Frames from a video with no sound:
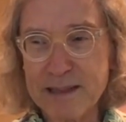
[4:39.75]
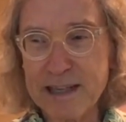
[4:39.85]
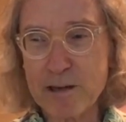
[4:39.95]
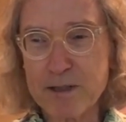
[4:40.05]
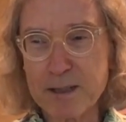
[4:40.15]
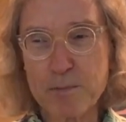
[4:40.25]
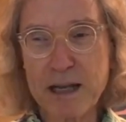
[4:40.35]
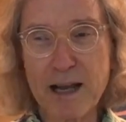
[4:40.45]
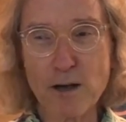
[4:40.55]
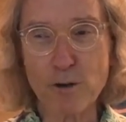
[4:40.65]
Hearing a
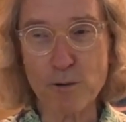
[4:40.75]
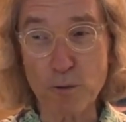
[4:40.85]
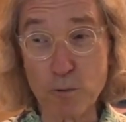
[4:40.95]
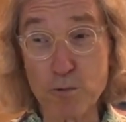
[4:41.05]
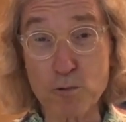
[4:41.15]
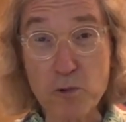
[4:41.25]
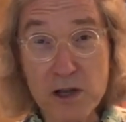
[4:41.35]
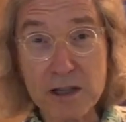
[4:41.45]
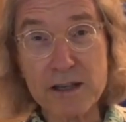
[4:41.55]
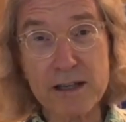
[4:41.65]
piano
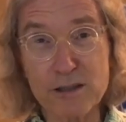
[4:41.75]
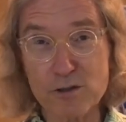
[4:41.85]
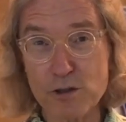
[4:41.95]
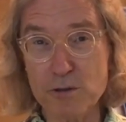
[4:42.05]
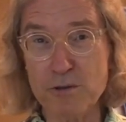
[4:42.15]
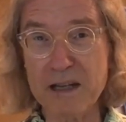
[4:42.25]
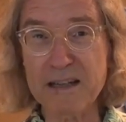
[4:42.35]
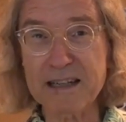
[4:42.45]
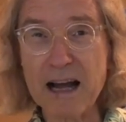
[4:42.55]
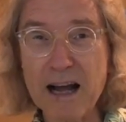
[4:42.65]
really in tune,
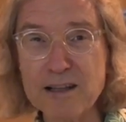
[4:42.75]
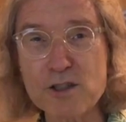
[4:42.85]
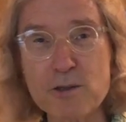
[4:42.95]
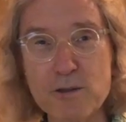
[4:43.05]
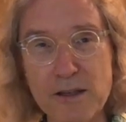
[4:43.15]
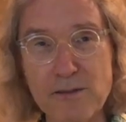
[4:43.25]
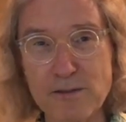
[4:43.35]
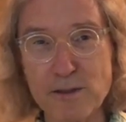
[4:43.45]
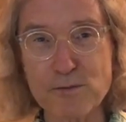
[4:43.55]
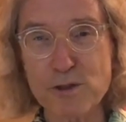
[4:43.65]
in concert
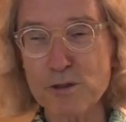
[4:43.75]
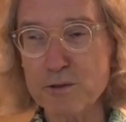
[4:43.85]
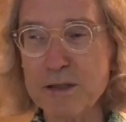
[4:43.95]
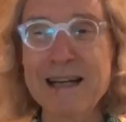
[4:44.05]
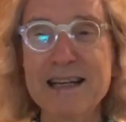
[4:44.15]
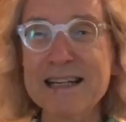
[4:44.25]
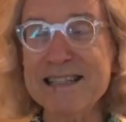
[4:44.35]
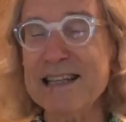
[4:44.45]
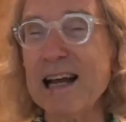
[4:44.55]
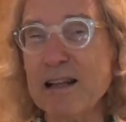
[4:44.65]
level of tune,
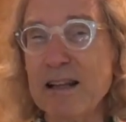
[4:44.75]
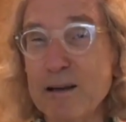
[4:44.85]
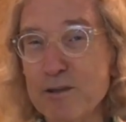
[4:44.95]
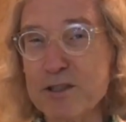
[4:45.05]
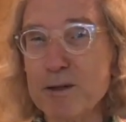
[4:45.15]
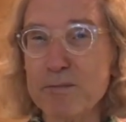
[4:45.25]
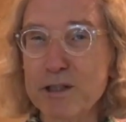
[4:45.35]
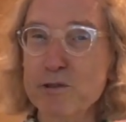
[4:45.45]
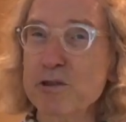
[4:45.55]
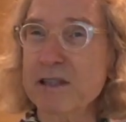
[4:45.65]
is not like what somebody
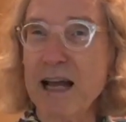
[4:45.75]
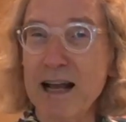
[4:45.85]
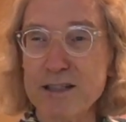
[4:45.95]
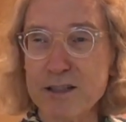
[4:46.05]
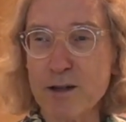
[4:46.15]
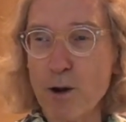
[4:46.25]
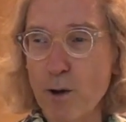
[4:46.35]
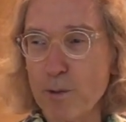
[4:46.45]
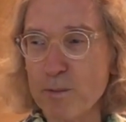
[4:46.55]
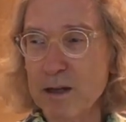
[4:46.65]
usually has at
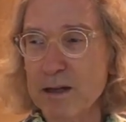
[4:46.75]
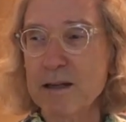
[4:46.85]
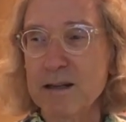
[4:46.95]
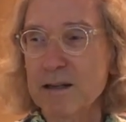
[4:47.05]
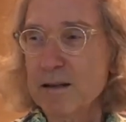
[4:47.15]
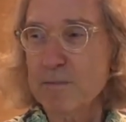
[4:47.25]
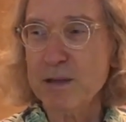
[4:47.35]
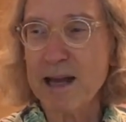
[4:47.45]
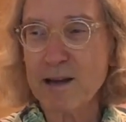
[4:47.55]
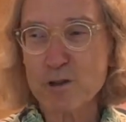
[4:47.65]
home.
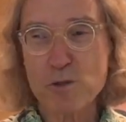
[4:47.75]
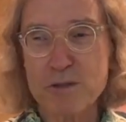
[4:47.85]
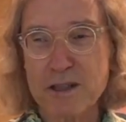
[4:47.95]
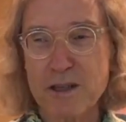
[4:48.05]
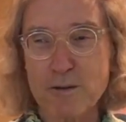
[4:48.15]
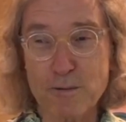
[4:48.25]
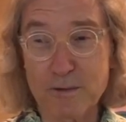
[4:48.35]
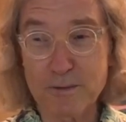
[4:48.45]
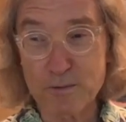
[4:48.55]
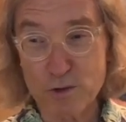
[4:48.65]
Pianos, when they're
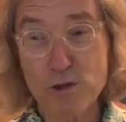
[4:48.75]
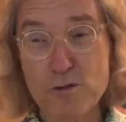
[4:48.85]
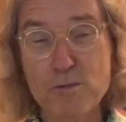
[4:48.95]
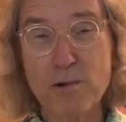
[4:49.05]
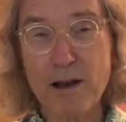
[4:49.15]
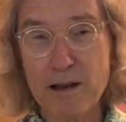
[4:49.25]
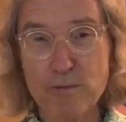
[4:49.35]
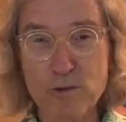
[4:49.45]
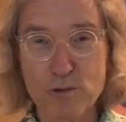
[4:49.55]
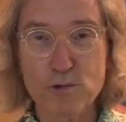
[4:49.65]
tuned by
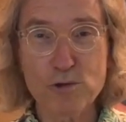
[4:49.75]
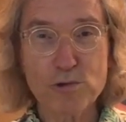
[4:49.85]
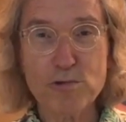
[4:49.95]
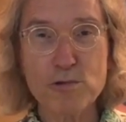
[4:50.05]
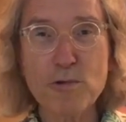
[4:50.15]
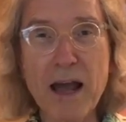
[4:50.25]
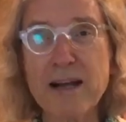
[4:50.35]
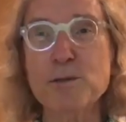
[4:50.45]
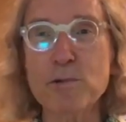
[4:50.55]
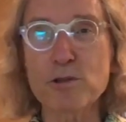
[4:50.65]
true
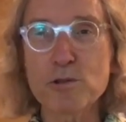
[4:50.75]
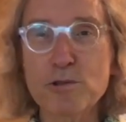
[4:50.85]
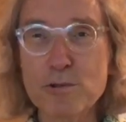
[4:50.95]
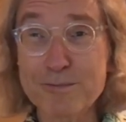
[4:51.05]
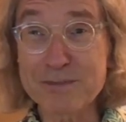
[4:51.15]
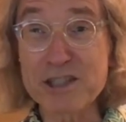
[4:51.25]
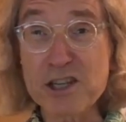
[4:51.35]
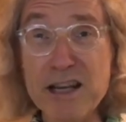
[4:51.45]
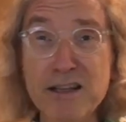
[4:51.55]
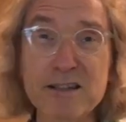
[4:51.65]
experts, true
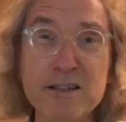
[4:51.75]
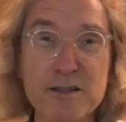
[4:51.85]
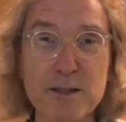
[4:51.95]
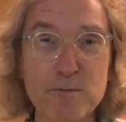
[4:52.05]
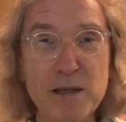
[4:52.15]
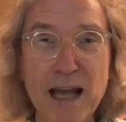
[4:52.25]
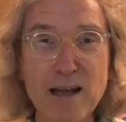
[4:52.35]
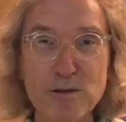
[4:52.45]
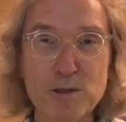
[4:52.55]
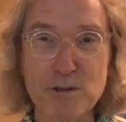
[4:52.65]
geniuses of
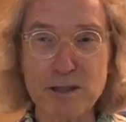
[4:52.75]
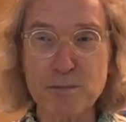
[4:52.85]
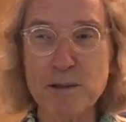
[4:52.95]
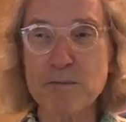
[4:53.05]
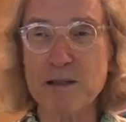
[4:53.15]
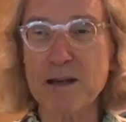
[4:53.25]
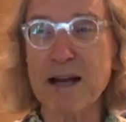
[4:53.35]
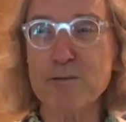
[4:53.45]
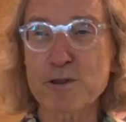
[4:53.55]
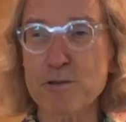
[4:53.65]
piano tuning, the people that
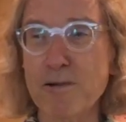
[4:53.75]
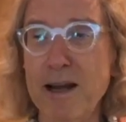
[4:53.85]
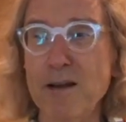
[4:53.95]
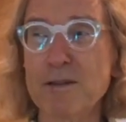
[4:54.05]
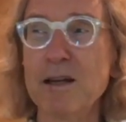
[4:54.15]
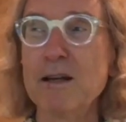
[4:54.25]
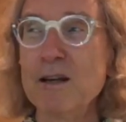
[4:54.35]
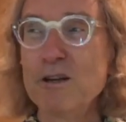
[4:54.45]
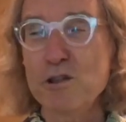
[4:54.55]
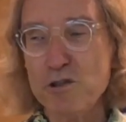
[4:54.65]
I was around,
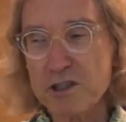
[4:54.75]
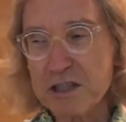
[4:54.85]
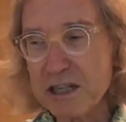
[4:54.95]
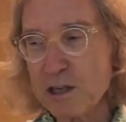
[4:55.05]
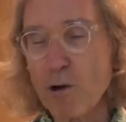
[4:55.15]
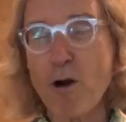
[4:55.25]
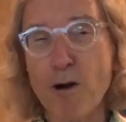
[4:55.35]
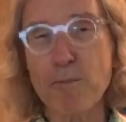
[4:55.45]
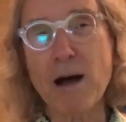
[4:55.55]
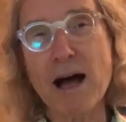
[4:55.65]
you just hear
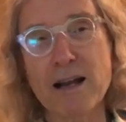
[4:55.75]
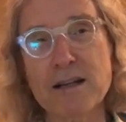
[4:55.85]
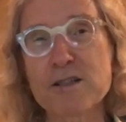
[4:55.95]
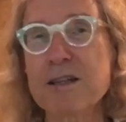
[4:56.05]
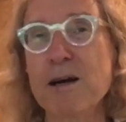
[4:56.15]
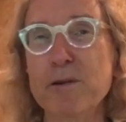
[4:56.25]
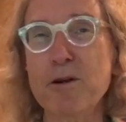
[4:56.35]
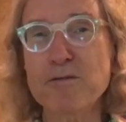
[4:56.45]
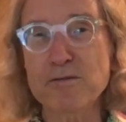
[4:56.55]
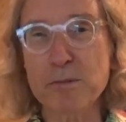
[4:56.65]
harmonics coming
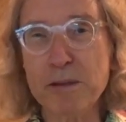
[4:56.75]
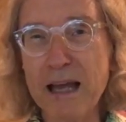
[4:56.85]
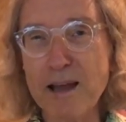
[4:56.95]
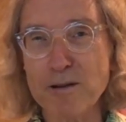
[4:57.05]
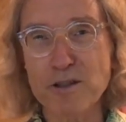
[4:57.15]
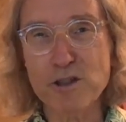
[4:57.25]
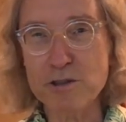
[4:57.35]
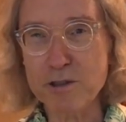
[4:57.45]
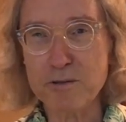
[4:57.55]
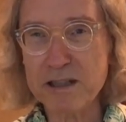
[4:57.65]
off of a piano that
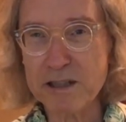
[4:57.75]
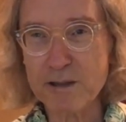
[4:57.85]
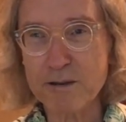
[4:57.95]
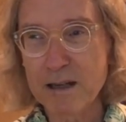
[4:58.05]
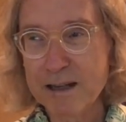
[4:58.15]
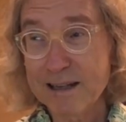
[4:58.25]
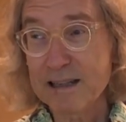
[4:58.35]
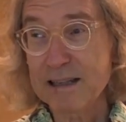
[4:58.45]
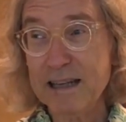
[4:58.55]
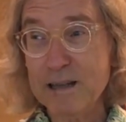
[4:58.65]
you don't hear
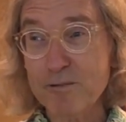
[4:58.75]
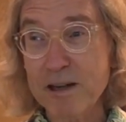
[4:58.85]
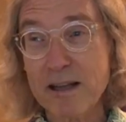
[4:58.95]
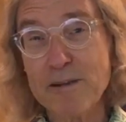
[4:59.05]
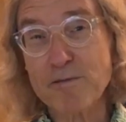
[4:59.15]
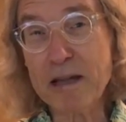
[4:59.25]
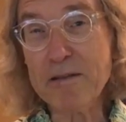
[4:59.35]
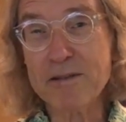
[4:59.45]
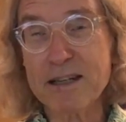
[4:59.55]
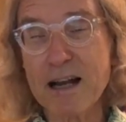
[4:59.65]
in real life or
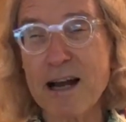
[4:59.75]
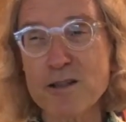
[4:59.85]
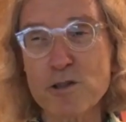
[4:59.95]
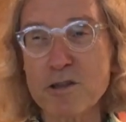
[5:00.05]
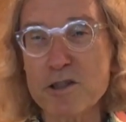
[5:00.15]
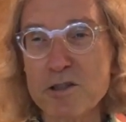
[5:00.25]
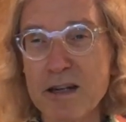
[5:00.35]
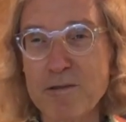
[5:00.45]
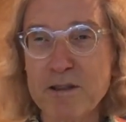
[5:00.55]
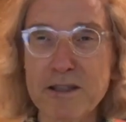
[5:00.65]
even in concert, because you're
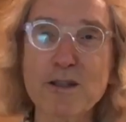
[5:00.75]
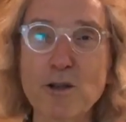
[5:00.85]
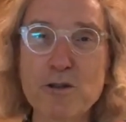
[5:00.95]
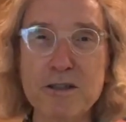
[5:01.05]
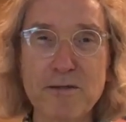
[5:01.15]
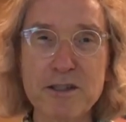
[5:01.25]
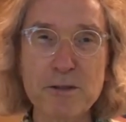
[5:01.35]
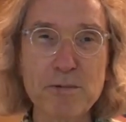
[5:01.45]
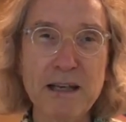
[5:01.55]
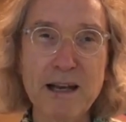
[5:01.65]
not really close enough to
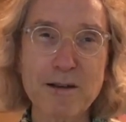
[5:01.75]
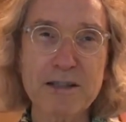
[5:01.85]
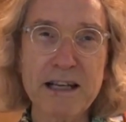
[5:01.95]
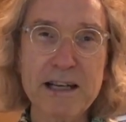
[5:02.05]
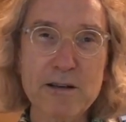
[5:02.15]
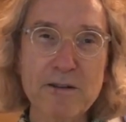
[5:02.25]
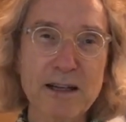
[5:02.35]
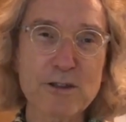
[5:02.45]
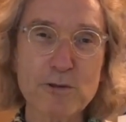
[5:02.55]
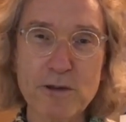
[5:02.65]
the piano to hear
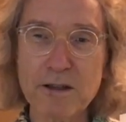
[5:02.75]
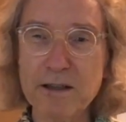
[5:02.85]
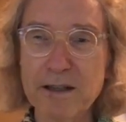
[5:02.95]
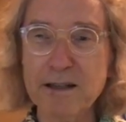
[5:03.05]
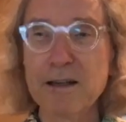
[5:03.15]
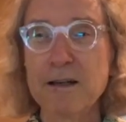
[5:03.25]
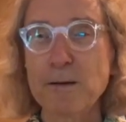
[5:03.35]
that sort of thing.